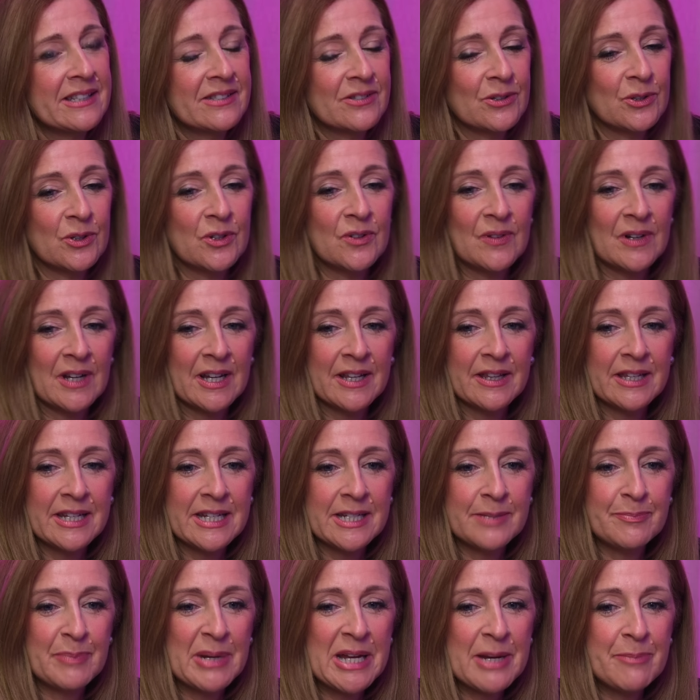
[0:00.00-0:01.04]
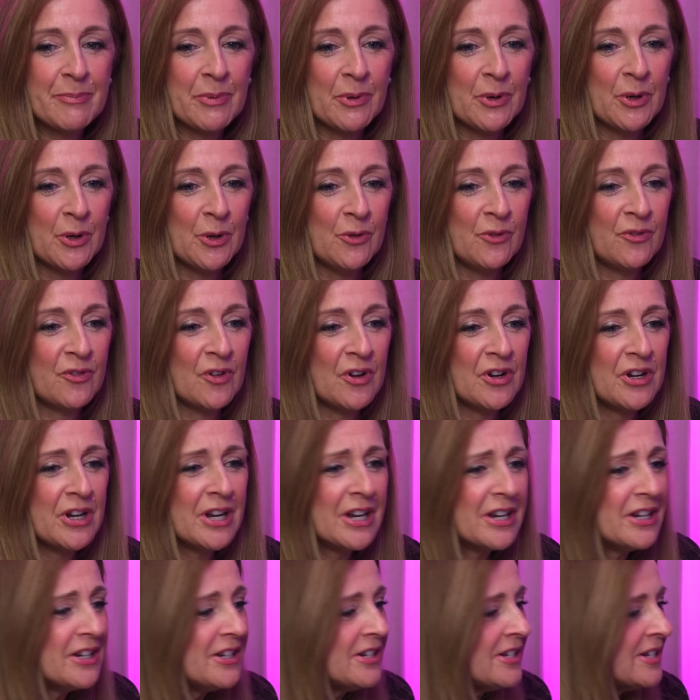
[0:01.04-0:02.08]
sort of like these people who've
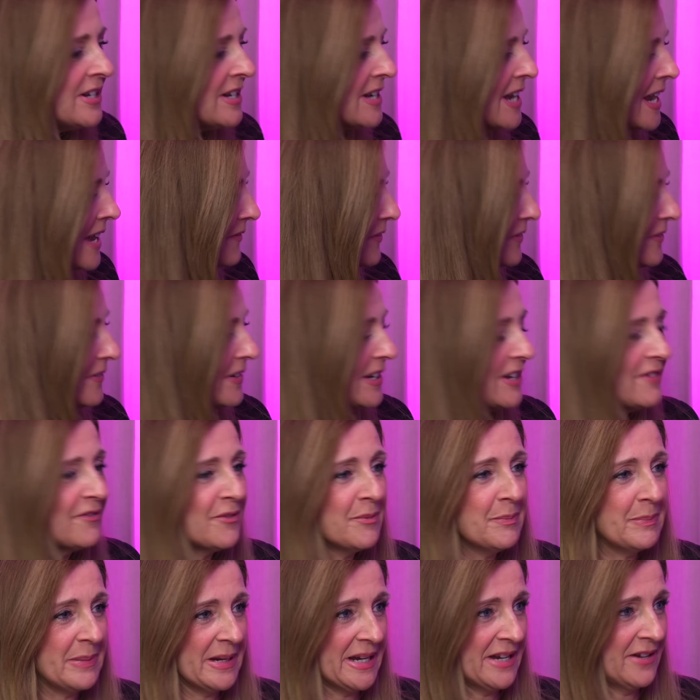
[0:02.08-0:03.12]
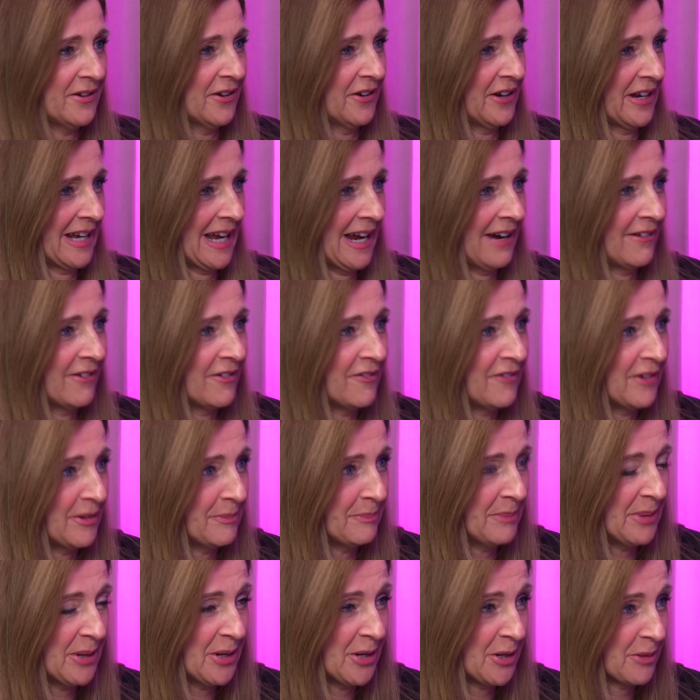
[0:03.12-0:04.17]
never even been on a
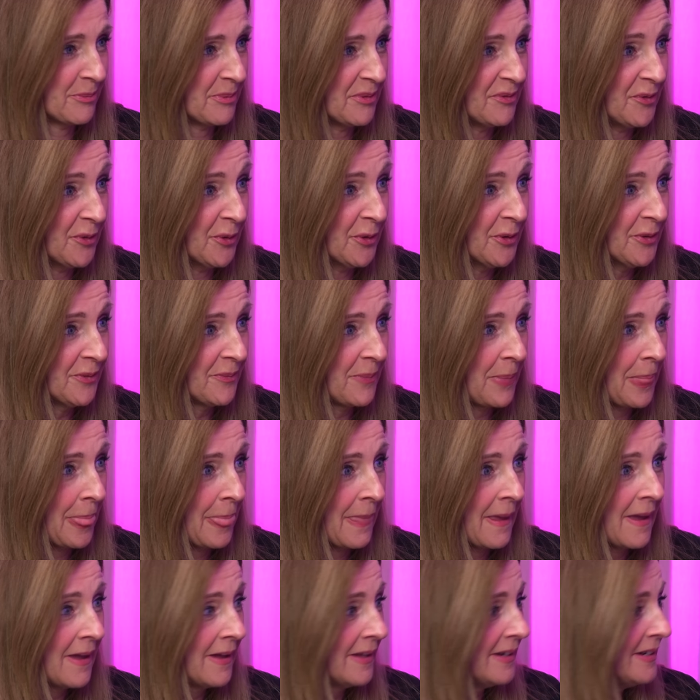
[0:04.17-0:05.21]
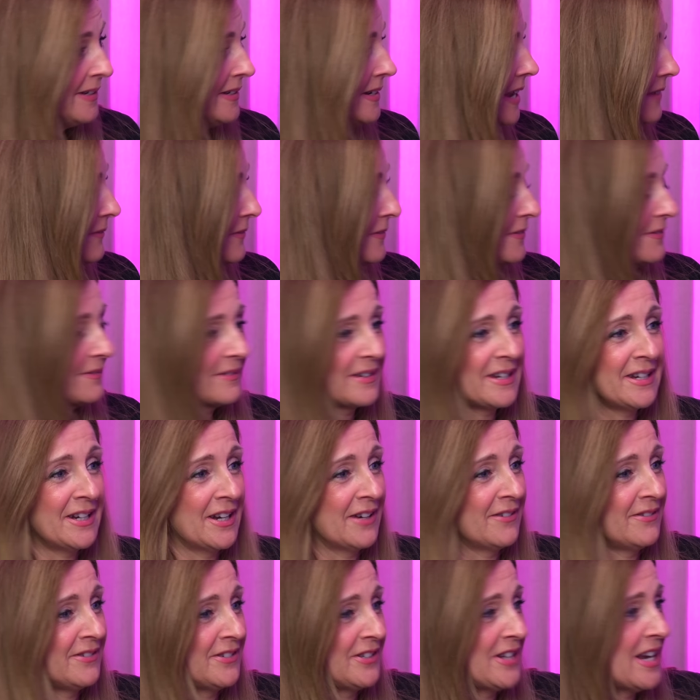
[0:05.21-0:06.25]
caravan park before. Never,
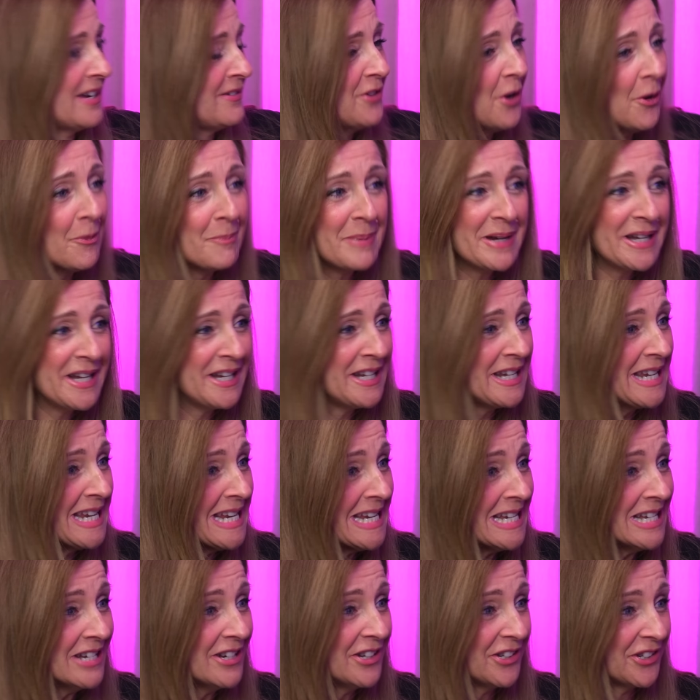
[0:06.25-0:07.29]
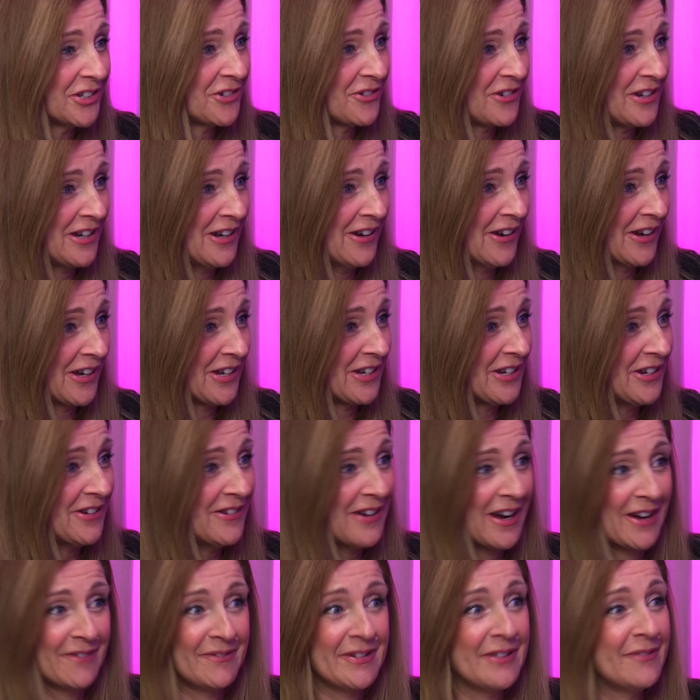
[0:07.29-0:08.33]
not been in the industry like
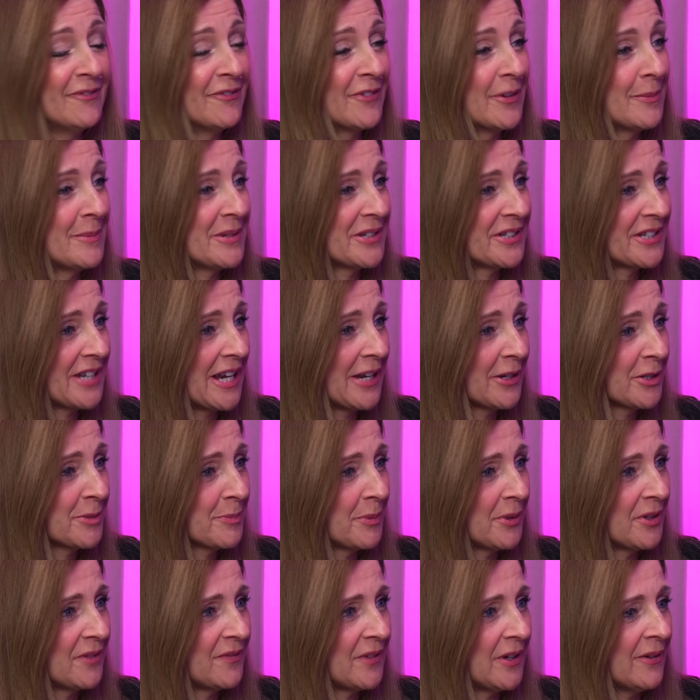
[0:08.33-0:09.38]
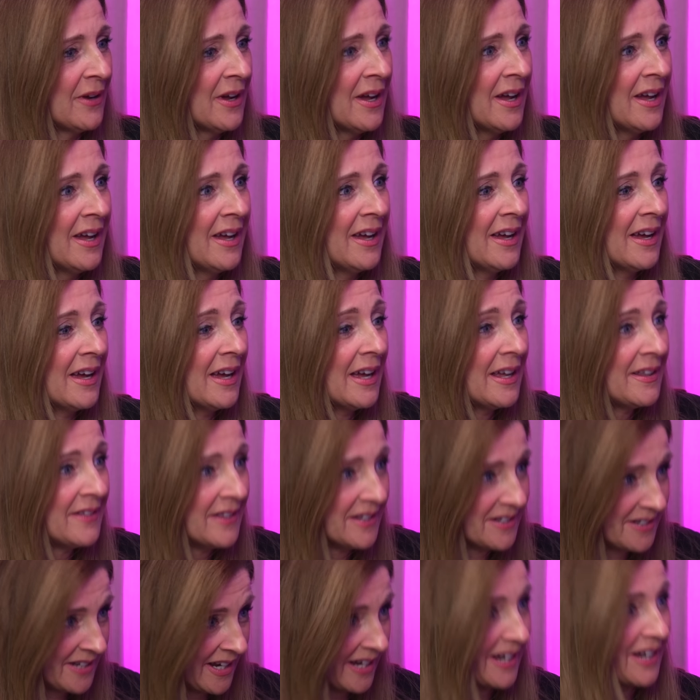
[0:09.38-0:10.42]
you have, even from a sales point of view. Mm-hmm. And
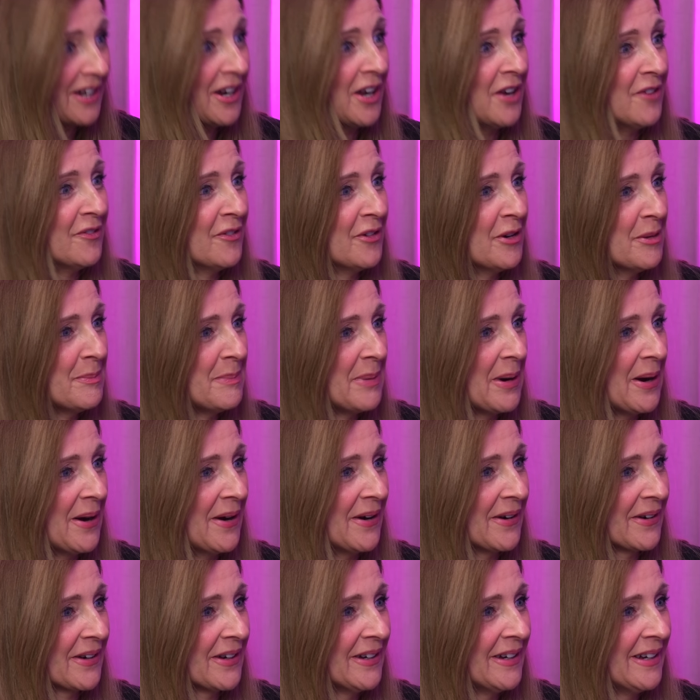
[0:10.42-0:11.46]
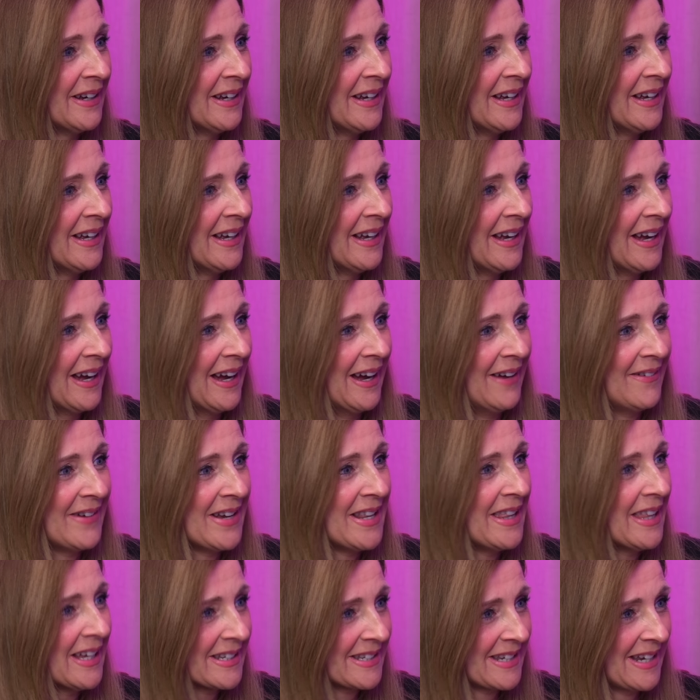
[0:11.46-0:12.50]
they're taking over a park. Yeah. I
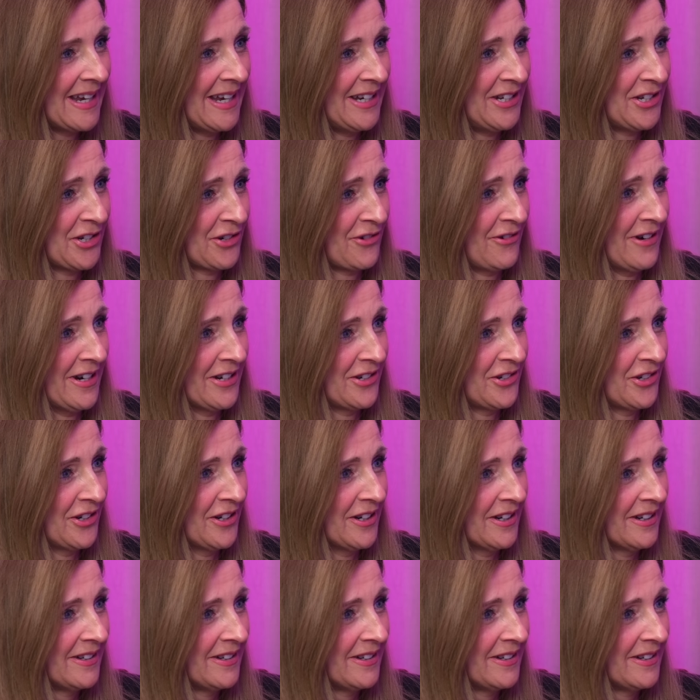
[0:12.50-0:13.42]
mean, that's a head scratcher.